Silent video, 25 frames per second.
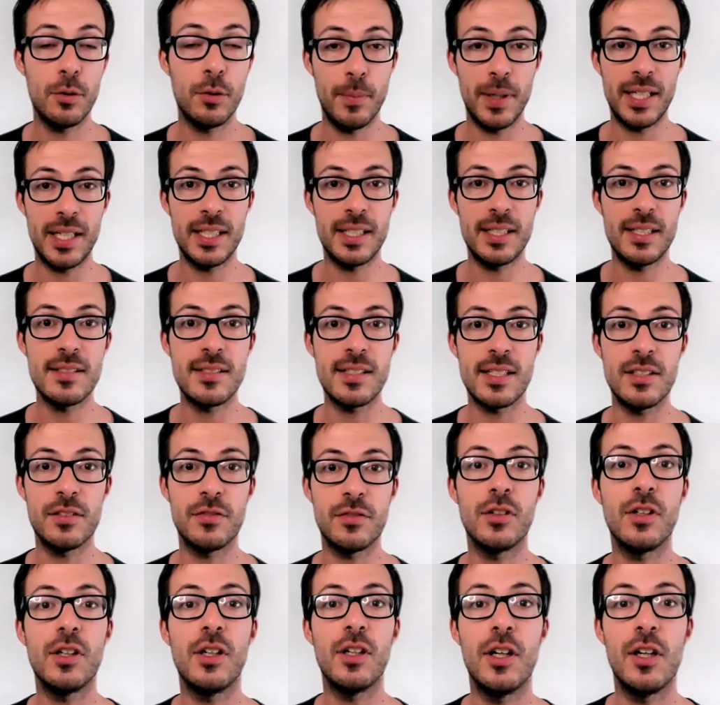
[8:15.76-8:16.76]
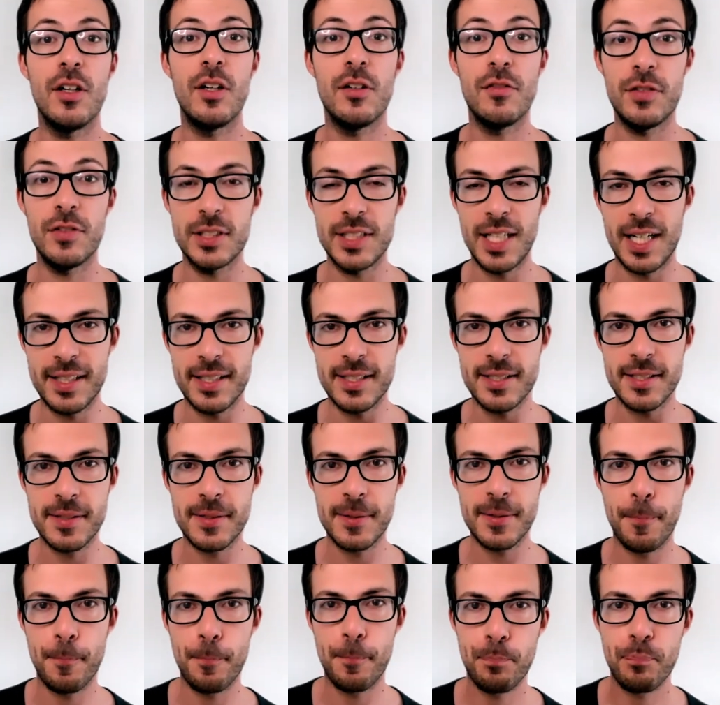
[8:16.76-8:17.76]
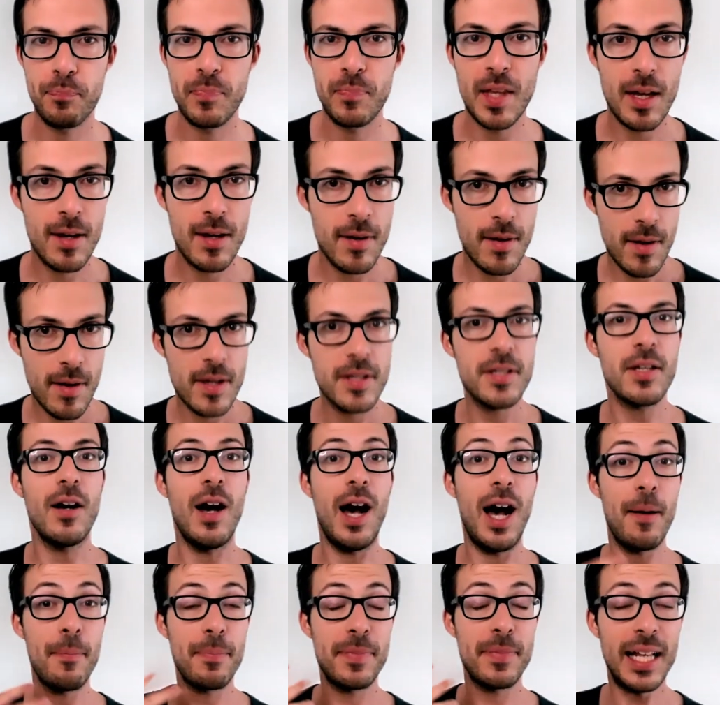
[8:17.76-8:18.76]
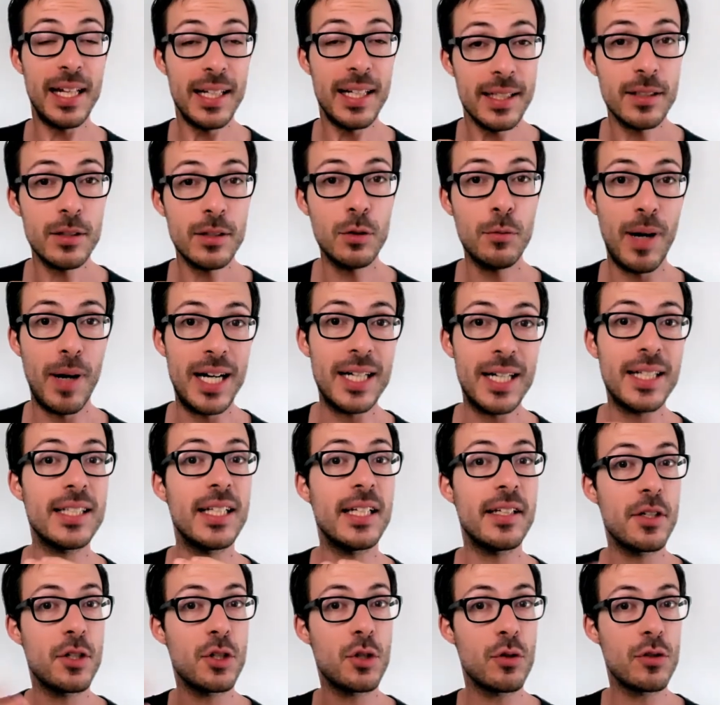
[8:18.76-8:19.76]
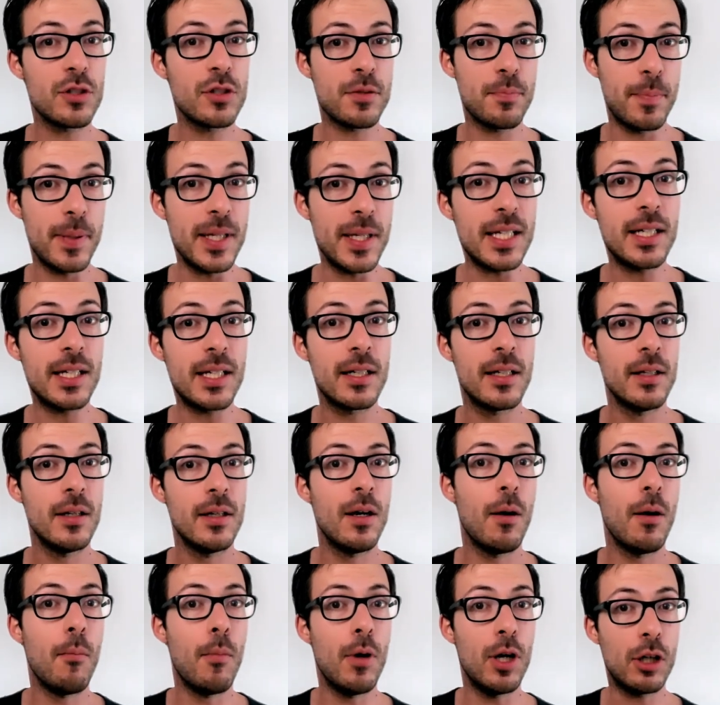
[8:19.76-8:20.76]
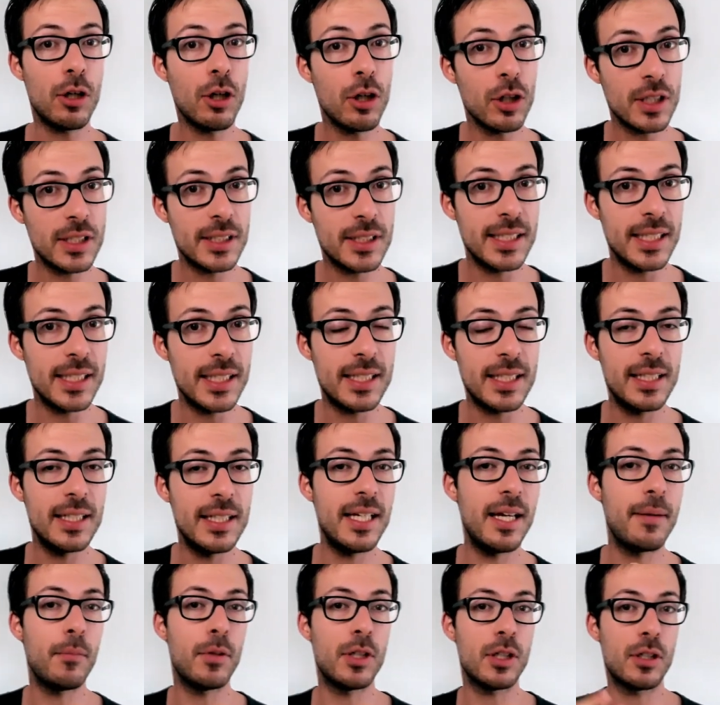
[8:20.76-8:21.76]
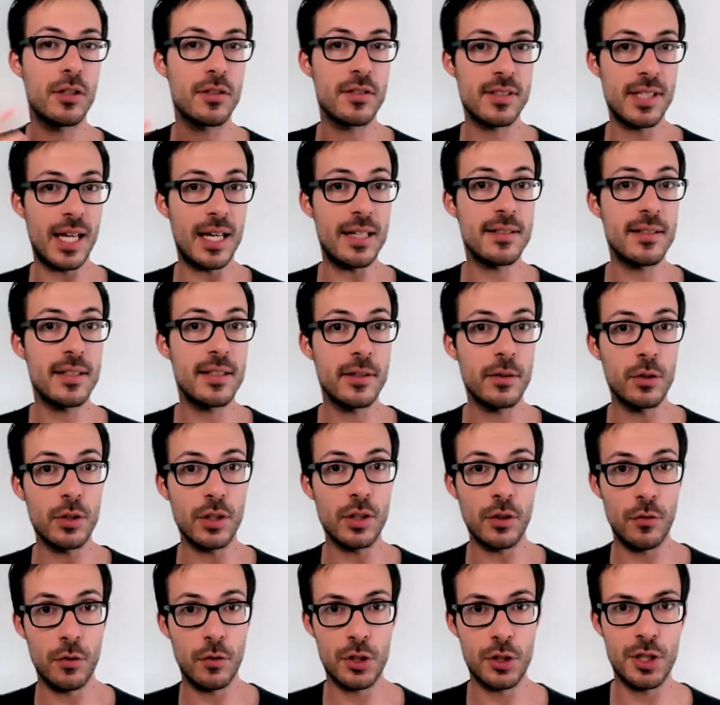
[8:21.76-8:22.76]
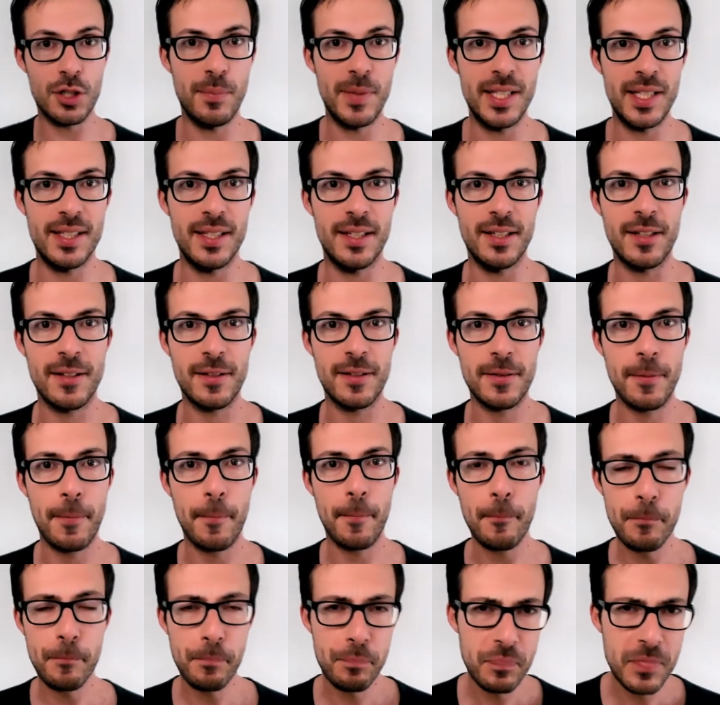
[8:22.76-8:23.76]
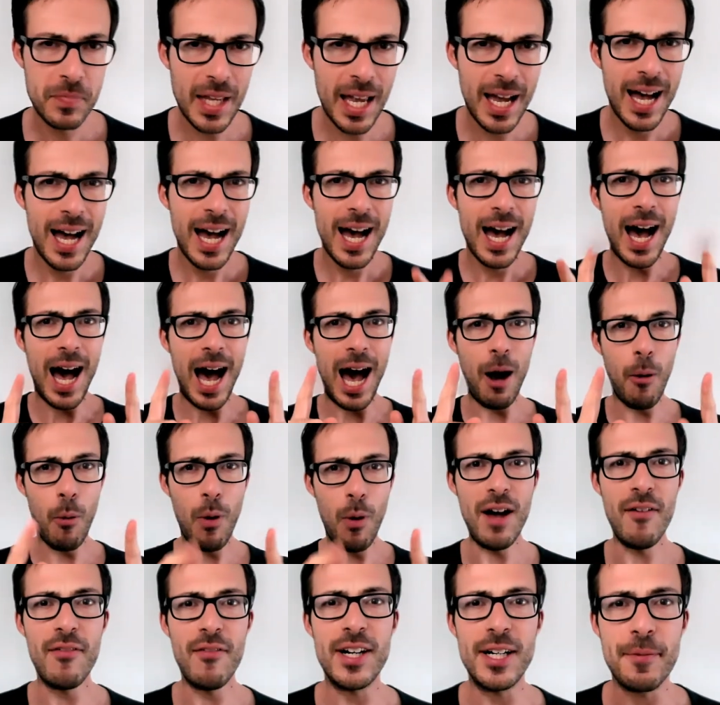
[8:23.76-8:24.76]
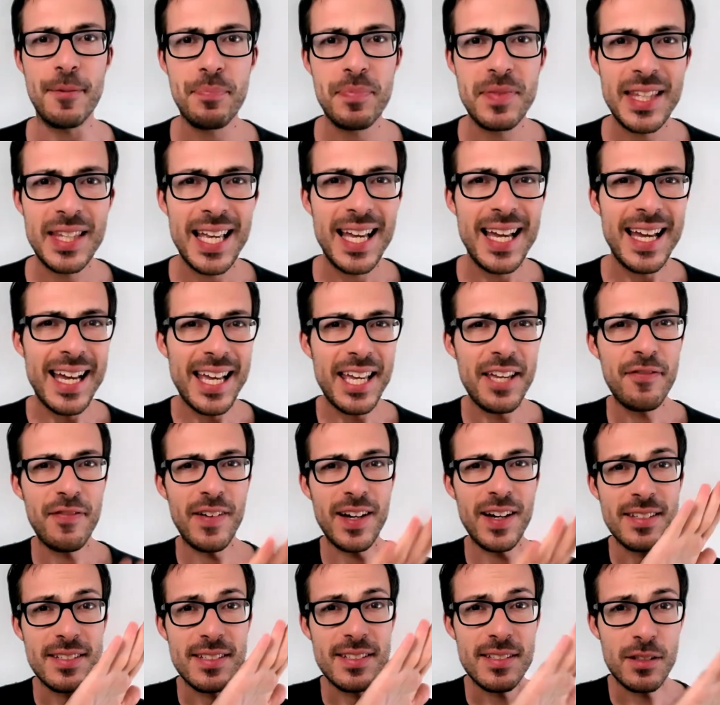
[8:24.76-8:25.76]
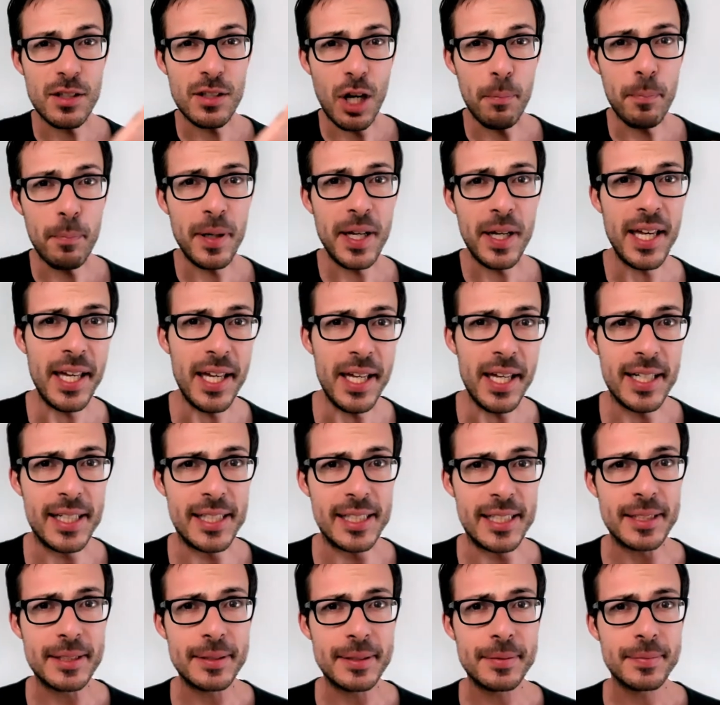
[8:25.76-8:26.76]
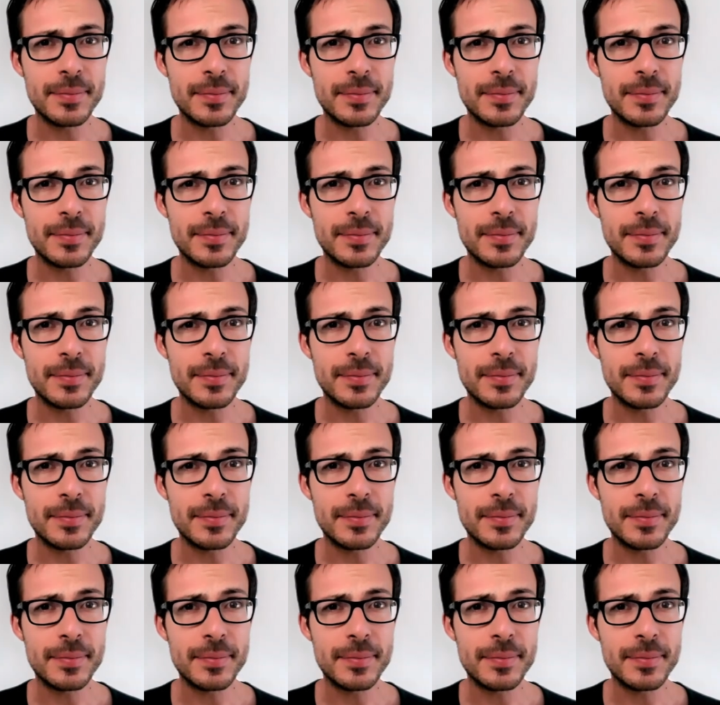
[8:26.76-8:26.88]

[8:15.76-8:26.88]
it easier for others. So I'm telling to Mark that he should speak more concretely and more concisely during future meetings. However, if I stop here,